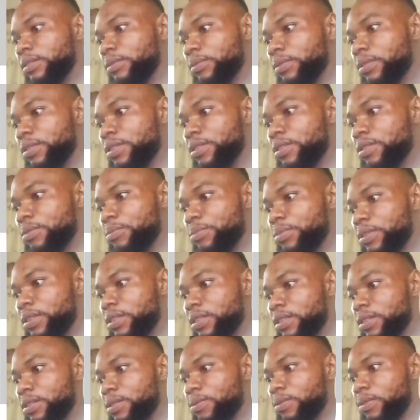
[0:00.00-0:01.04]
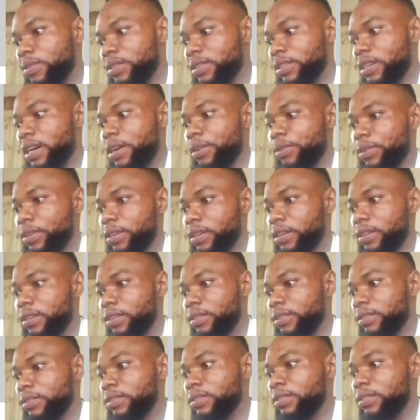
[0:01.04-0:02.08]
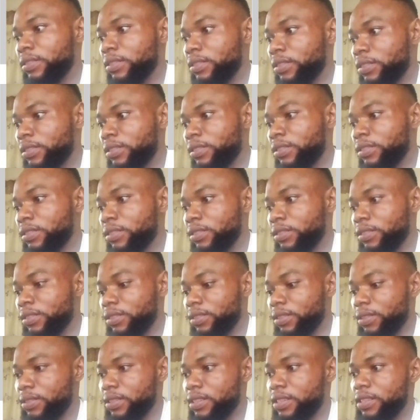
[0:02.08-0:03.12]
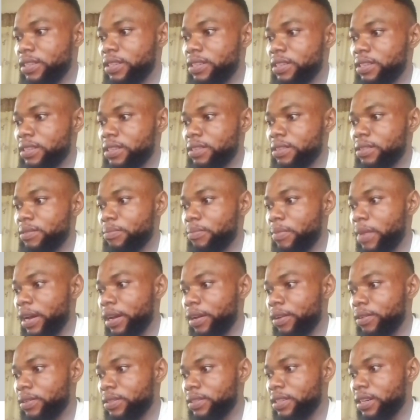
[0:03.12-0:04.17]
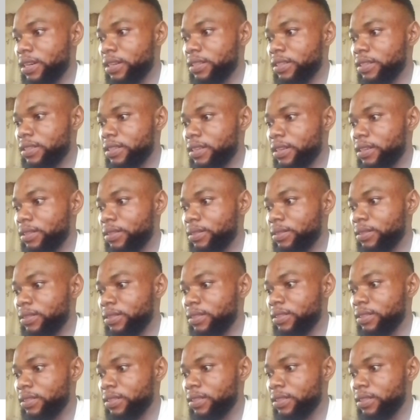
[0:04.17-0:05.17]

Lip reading: I'm going to bring this one down here. So this is my contact detail.